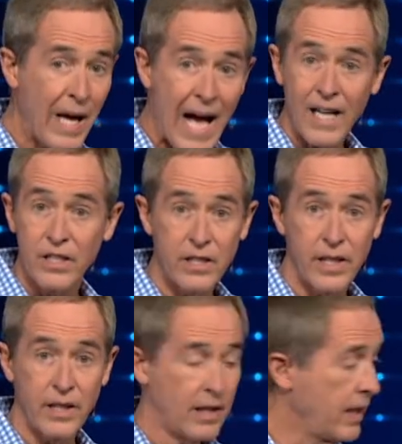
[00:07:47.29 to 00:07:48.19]
we
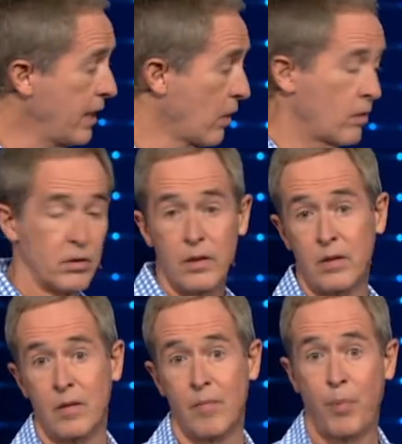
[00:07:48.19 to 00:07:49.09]
accidentally or
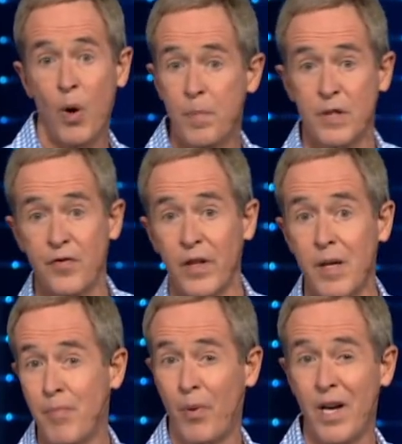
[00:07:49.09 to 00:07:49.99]
purposefully
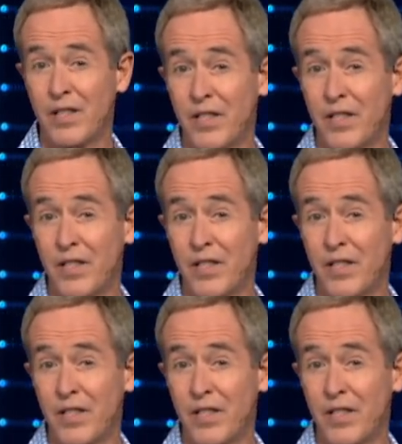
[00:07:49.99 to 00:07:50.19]
embrace